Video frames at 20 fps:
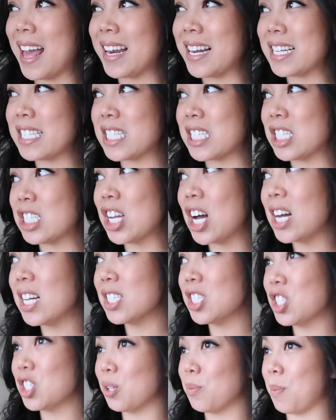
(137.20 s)
And it's
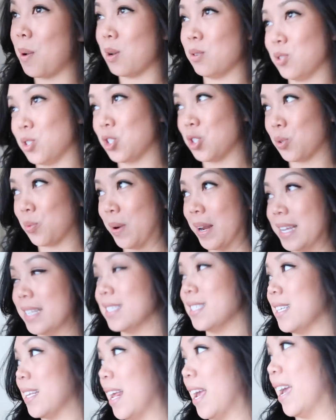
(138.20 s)
not supposed to
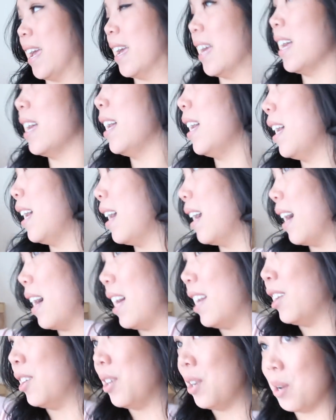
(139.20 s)
rain today.
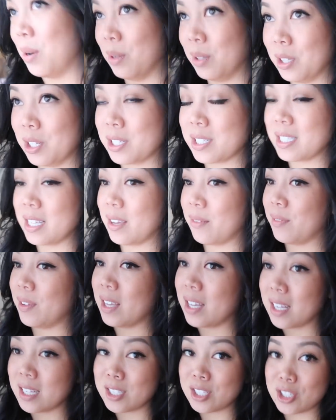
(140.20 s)
I don't know, it looks
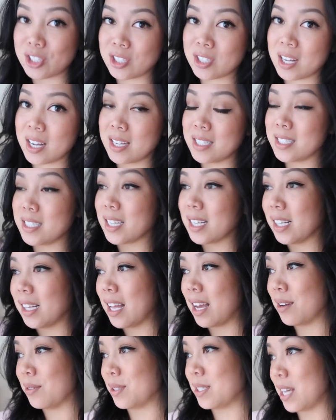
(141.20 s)
iffy because there's tons of
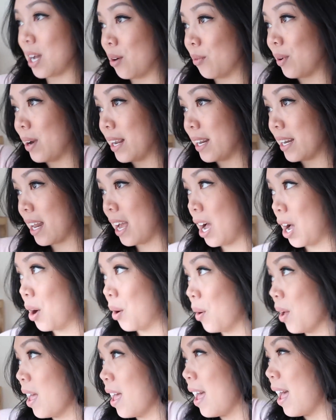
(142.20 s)
clouds out right now.
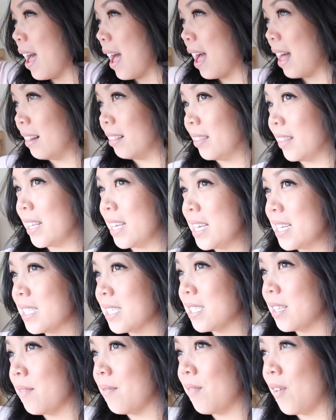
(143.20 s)
At
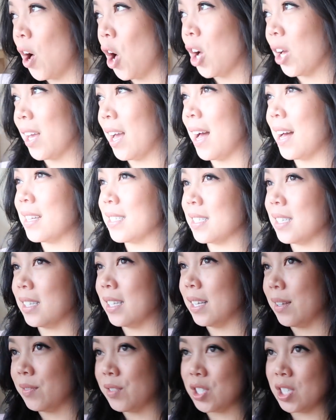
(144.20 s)
least the fog has
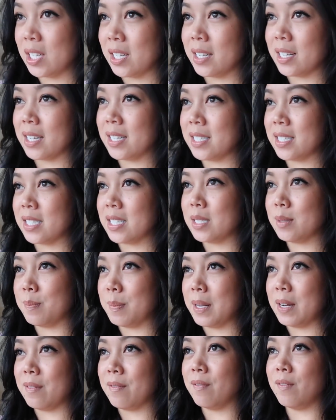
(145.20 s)
lifted because it's
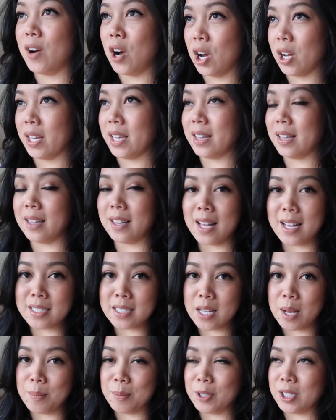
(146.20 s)
been foggy the
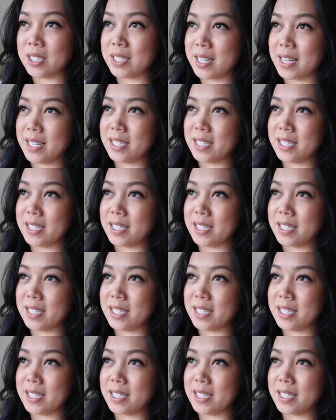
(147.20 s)
last couple of